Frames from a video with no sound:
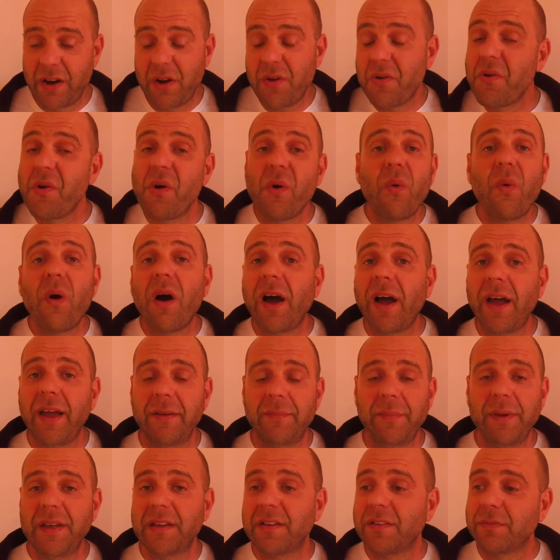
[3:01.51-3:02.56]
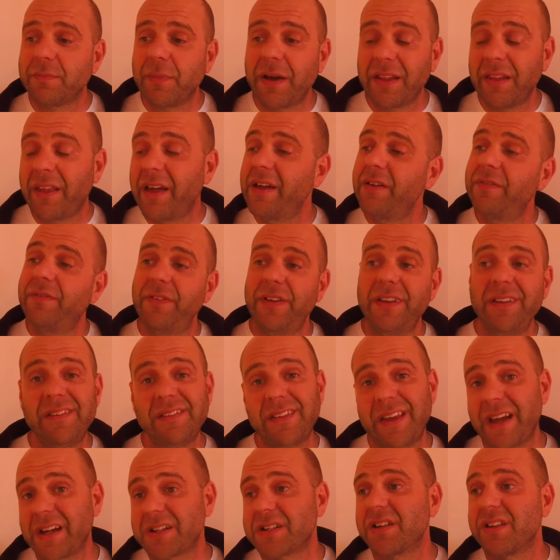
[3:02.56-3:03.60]
I don't know why, because my life is
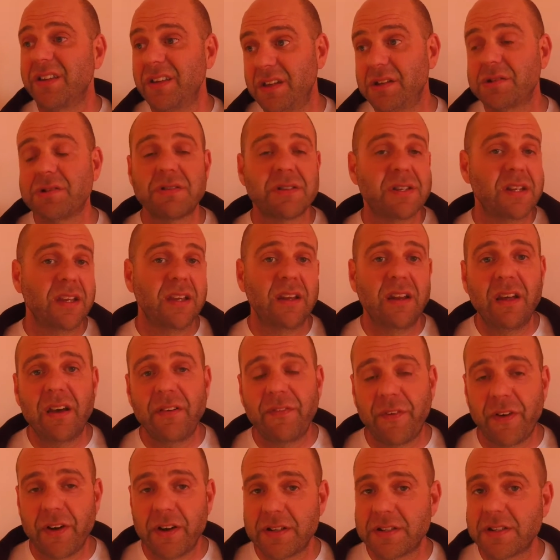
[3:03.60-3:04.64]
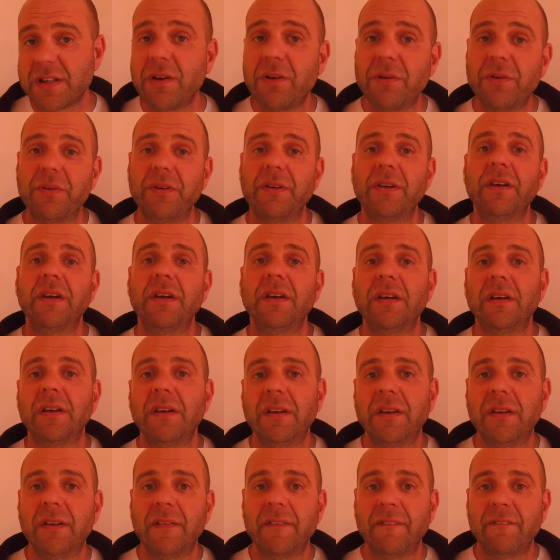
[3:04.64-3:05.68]
actually interesting enough on its own.
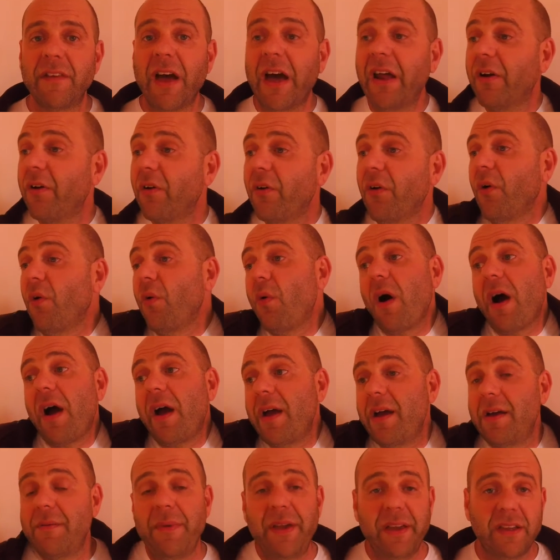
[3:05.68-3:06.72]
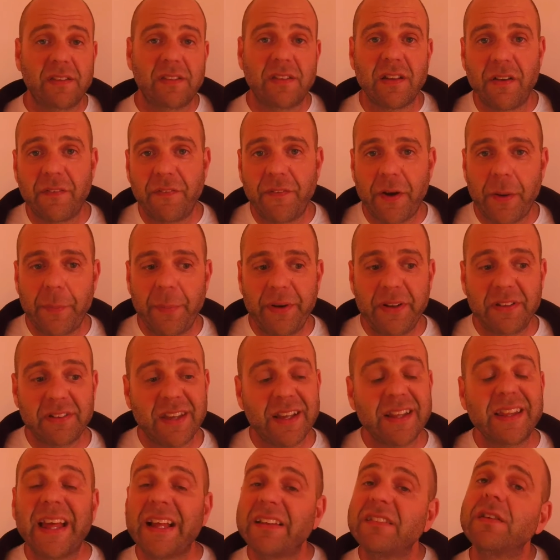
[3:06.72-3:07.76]
I don't know why I make stuff up. And it's
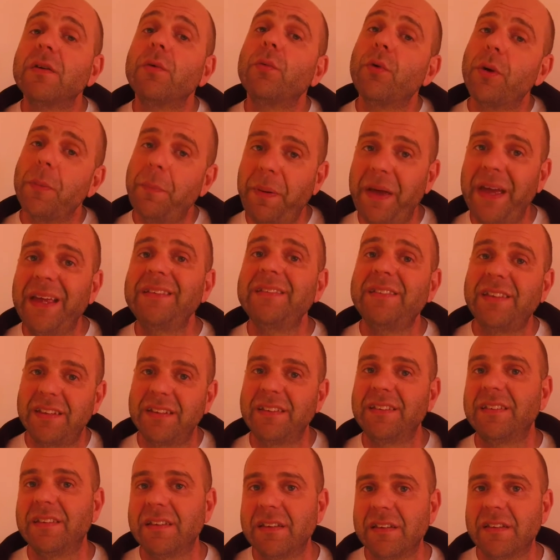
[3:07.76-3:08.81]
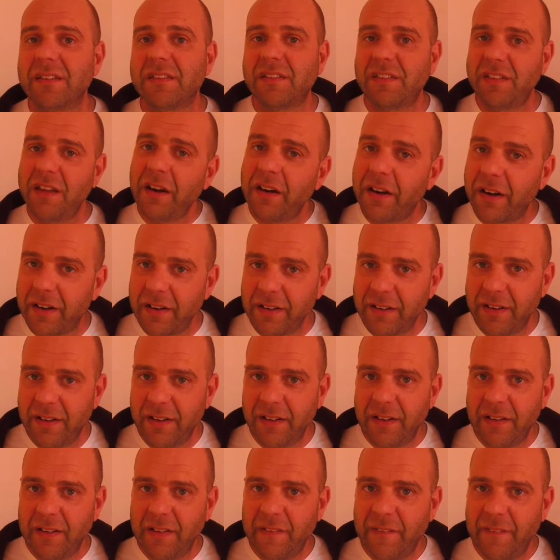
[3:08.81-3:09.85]
like, that's a repentant sinner.
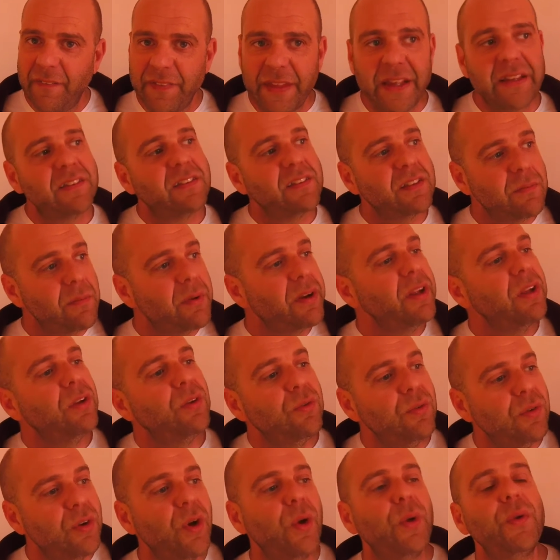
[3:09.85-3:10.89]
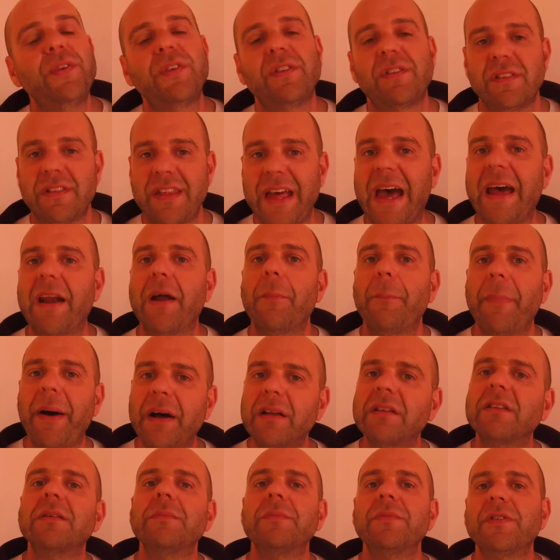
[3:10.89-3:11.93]
That's somebody who knows that
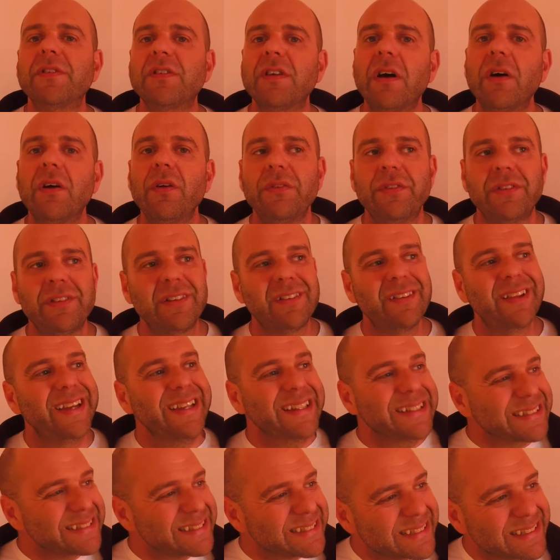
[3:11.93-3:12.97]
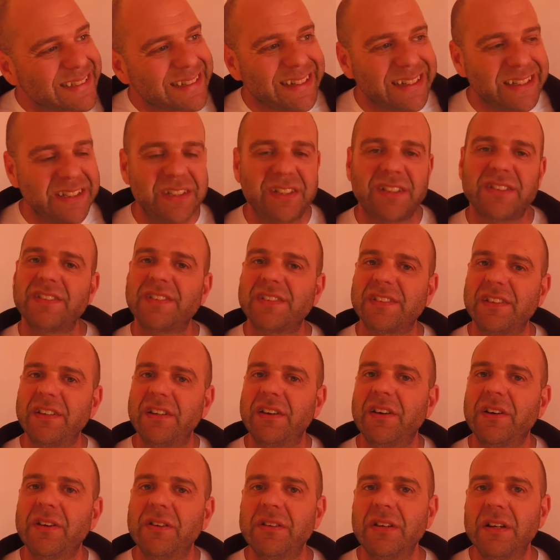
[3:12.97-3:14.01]
about themselves, and they're like,
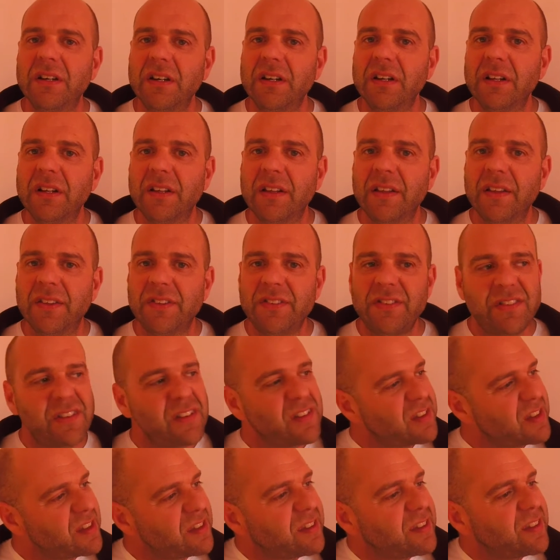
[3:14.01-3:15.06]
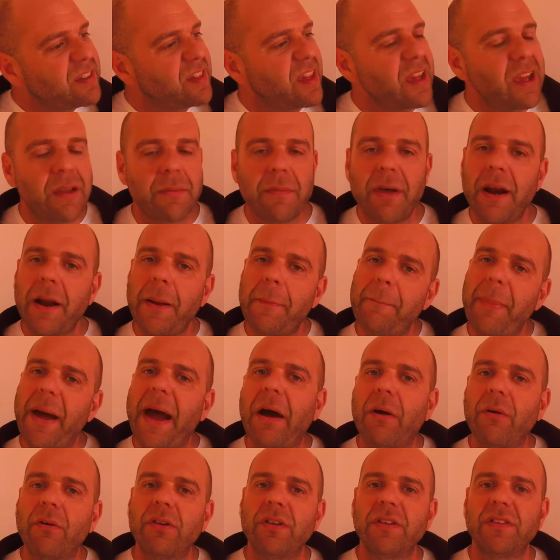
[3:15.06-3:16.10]
it's just this thing, man, I'm
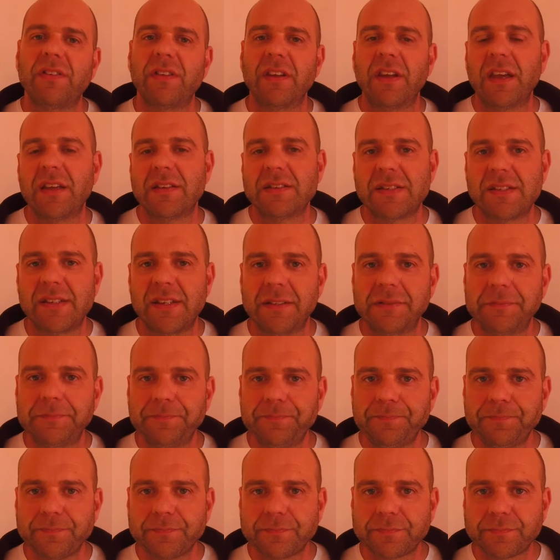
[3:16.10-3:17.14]
powerless against it.